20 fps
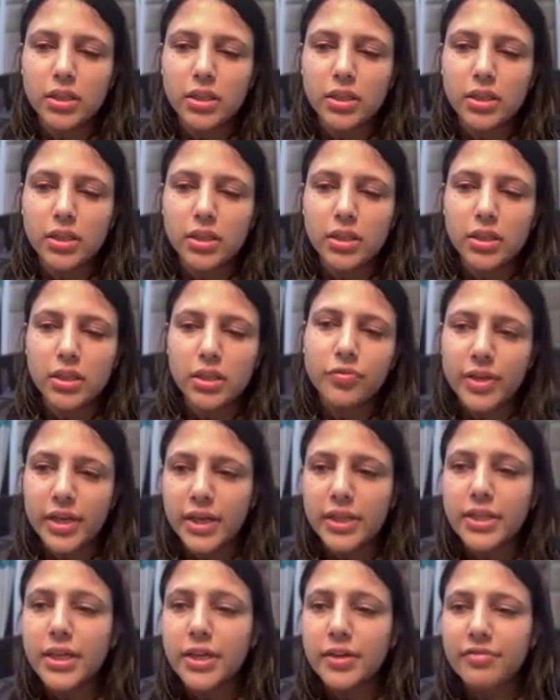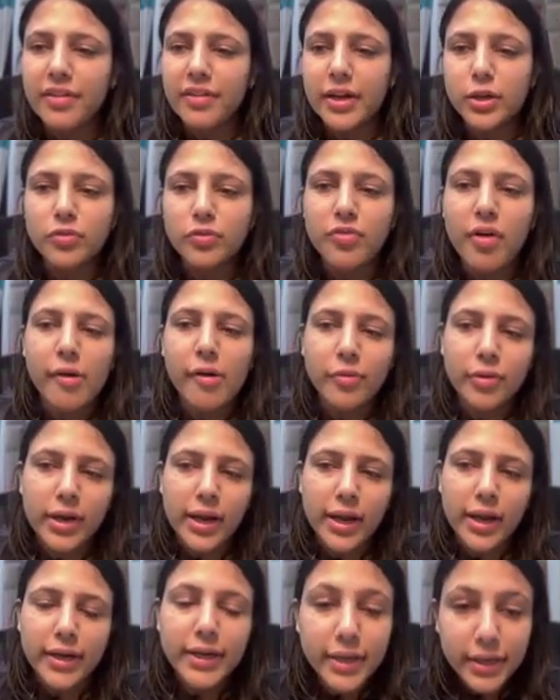number of k, the effect of
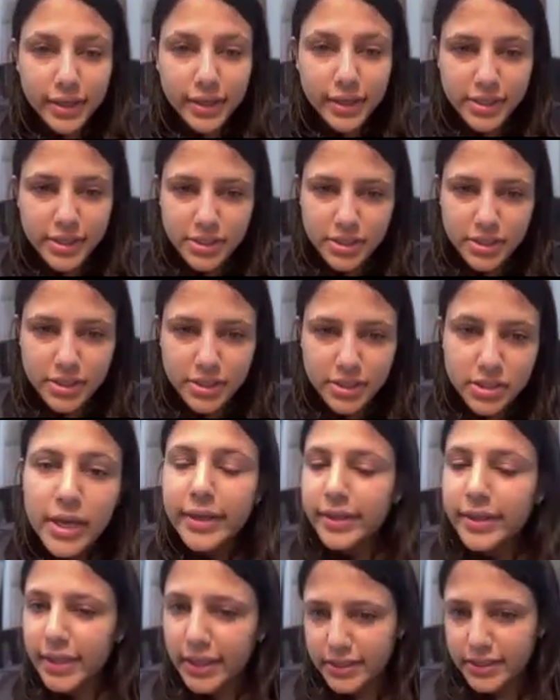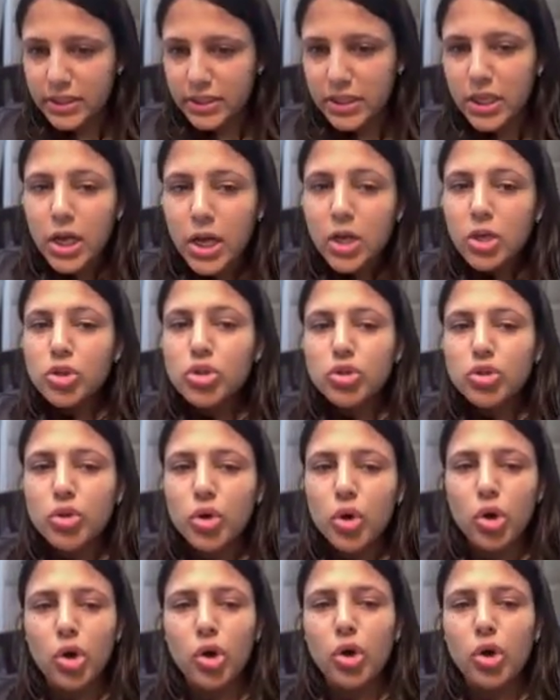outlier decreases? Yes.
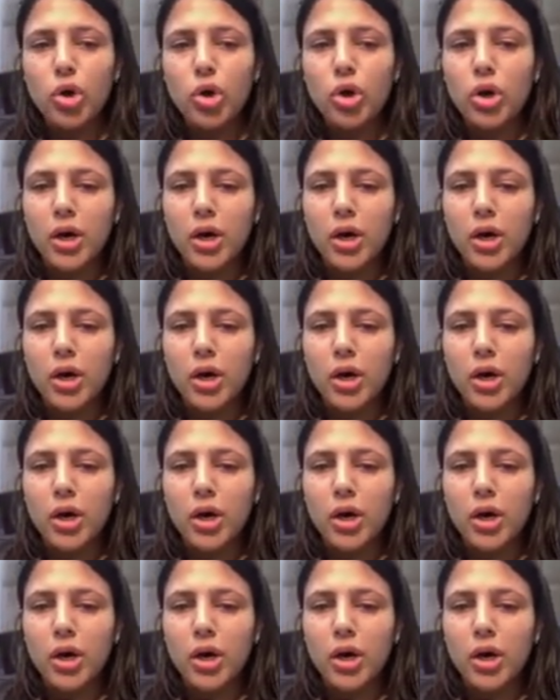So